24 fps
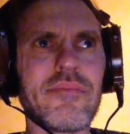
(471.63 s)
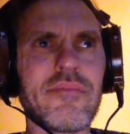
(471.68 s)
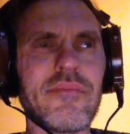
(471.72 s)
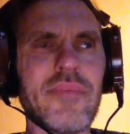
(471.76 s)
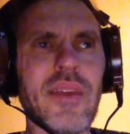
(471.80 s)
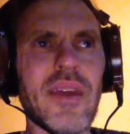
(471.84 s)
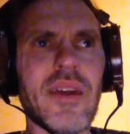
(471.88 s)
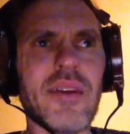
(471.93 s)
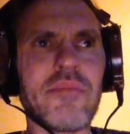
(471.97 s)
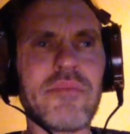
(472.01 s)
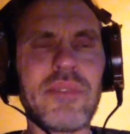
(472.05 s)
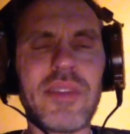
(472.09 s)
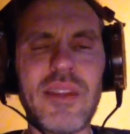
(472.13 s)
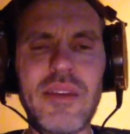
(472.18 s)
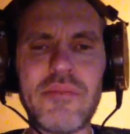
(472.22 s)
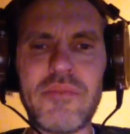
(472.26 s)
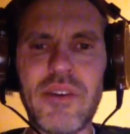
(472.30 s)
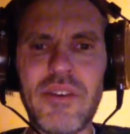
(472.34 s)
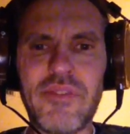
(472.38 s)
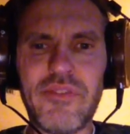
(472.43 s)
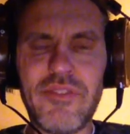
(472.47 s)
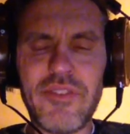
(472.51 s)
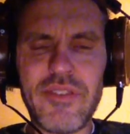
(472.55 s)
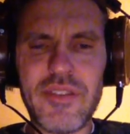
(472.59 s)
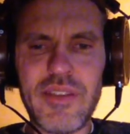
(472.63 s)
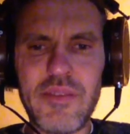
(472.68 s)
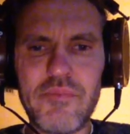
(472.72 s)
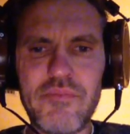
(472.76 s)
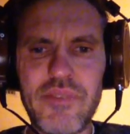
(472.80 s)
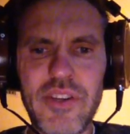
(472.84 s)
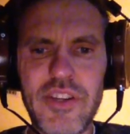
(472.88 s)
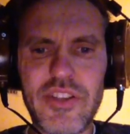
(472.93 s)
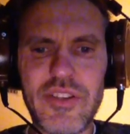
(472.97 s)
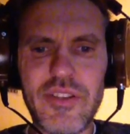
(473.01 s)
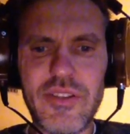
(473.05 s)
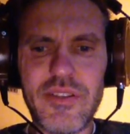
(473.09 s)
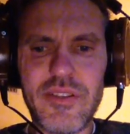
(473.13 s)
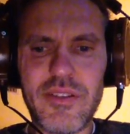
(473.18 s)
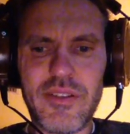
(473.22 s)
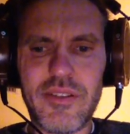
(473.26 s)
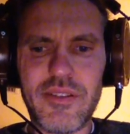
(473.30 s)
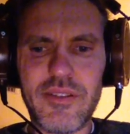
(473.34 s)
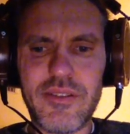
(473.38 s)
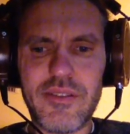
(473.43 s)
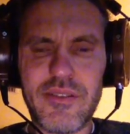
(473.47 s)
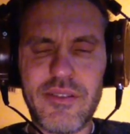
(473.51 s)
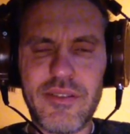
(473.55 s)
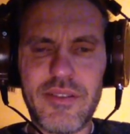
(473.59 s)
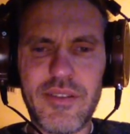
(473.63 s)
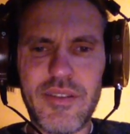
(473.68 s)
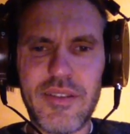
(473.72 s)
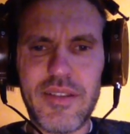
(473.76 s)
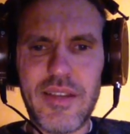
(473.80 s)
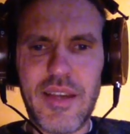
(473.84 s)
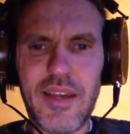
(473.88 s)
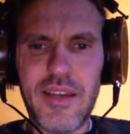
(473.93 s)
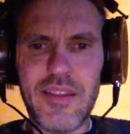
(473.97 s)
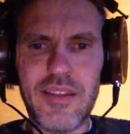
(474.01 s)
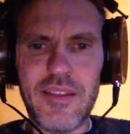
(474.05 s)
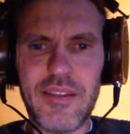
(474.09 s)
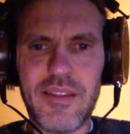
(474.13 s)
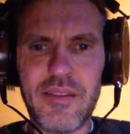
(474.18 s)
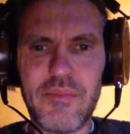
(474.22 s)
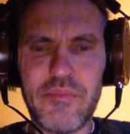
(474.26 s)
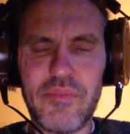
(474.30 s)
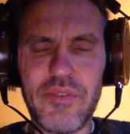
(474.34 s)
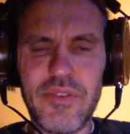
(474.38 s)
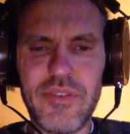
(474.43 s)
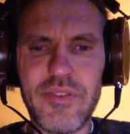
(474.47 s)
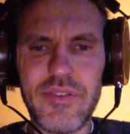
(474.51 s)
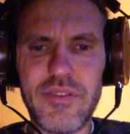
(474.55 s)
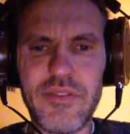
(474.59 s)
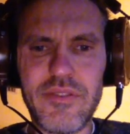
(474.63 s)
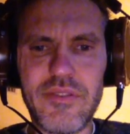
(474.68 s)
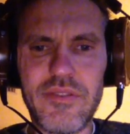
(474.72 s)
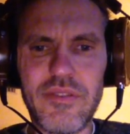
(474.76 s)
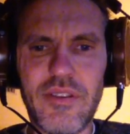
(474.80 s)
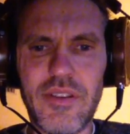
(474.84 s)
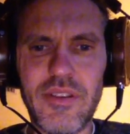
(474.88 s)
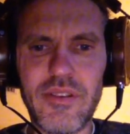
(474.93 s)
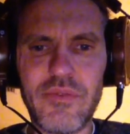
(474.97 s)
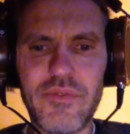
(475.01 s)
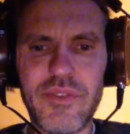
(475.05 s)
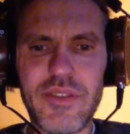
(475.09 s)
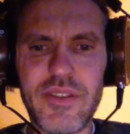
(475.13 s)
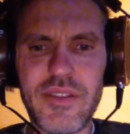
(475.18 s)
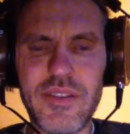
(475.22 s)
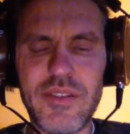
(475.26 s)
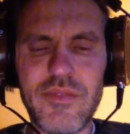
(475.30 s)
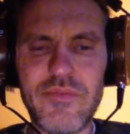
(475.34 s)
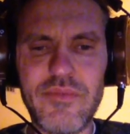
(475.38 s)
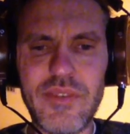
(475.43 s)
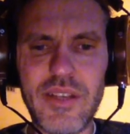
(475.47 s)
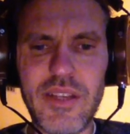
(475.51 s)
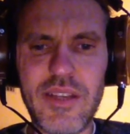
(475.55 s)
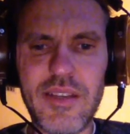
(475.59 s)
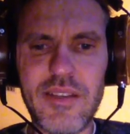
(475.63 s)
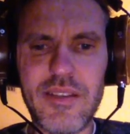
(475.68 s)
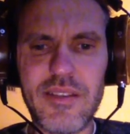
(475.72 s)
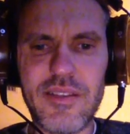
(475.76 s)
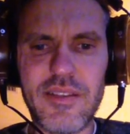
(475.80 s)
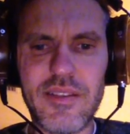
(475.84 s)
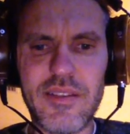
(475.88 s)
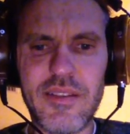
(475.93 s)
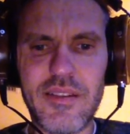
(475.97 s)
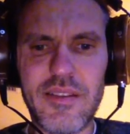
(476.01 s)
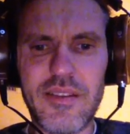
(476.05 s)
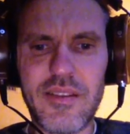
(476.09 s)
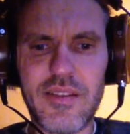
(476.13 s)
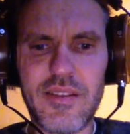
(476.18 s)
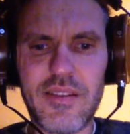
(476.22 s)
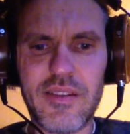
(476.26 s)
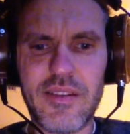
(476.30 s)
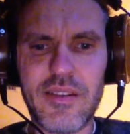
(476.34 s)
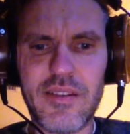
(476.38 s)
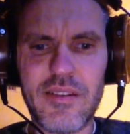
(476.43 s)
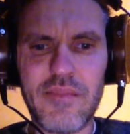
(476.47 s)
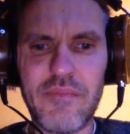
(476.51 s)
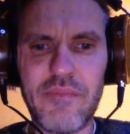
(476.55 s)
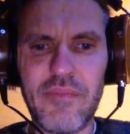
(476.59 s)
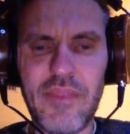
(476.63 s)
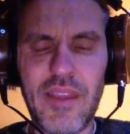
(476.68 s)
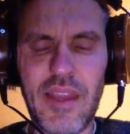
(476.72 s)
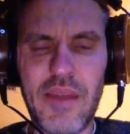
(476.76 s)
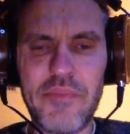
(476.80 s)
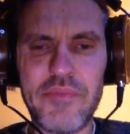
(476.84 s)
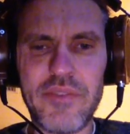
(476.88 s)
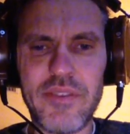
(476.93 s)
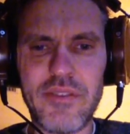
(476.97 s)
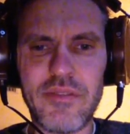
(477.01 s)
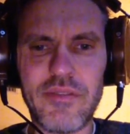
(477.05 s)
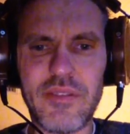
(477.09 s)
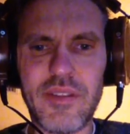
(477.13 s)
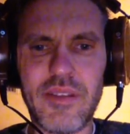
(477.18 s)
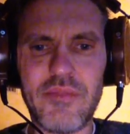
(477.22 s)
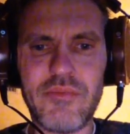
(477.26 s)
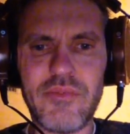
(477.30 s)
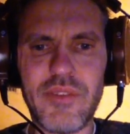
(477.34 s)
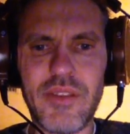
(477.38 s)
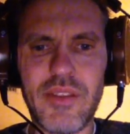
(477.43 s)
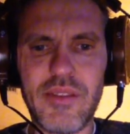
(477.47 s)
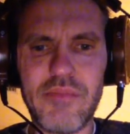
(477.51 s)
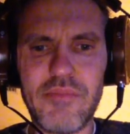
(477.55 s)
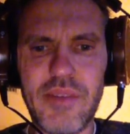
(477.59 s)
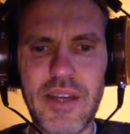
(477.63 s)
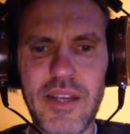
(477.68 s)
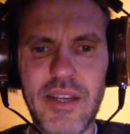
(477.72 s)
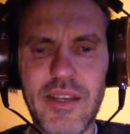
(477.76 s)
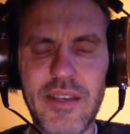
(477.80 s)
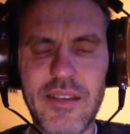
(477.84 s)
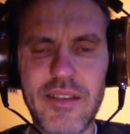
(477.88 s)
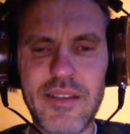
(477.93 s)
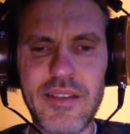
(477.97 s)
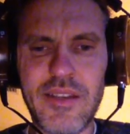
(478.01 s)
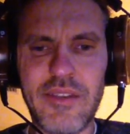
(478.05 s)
Yeah, but they're my first impressions on the day that the Burson Soloist is released. Absolutely worth the money.